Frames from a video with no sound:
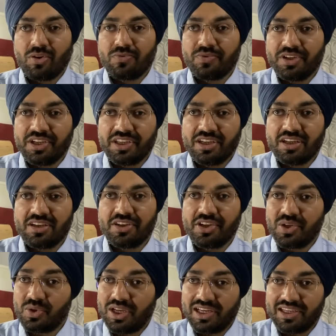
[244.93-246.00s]
of India,
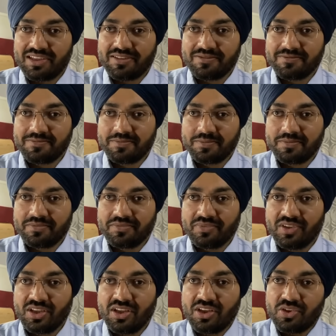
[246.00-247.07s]
New Delhi.
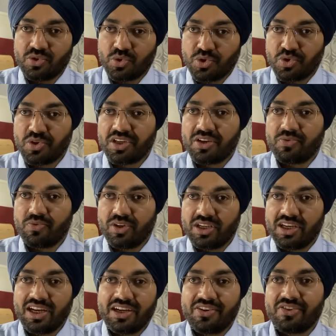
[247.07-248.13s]
So you need
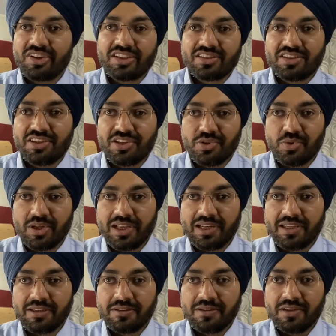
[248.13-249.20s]
1 address in New
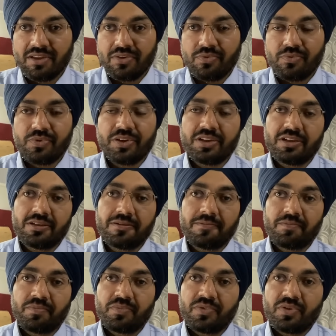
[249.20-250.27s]
Delhi where
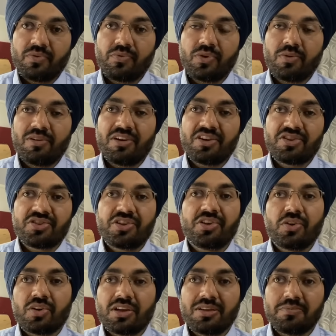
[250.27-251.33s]
we will register
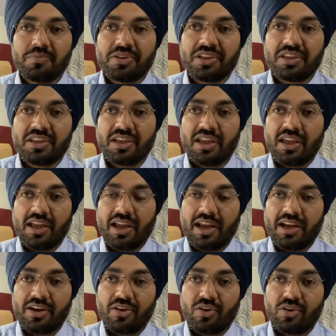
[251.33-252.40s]
your company,
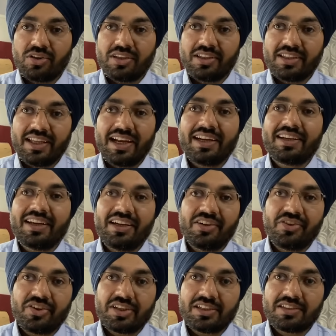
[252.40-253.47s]
and on that
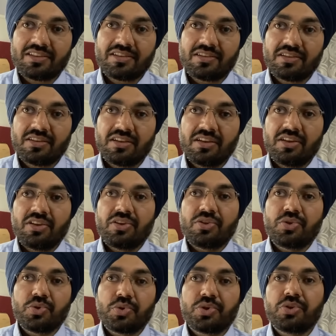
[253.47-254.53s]
address
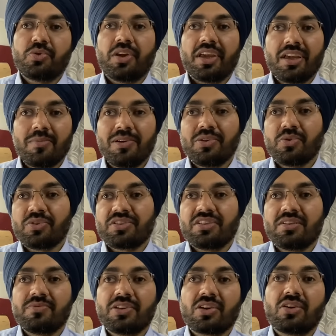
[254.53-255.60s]
you should be able to
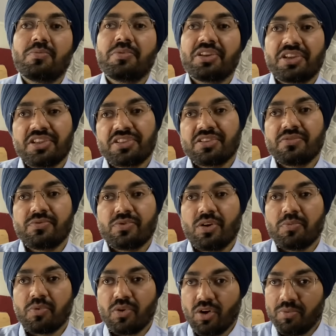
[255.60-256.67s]
receive the communication
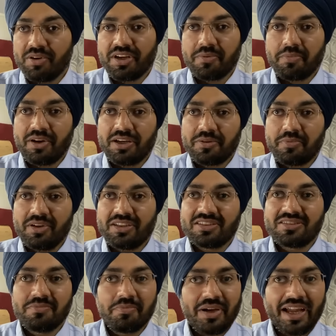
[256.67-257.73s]
from government
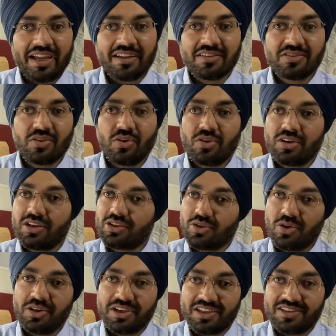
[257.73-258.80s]
departments, banks or
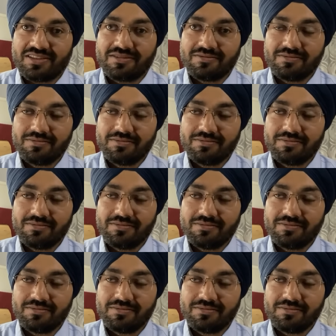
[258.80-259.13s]
authorities.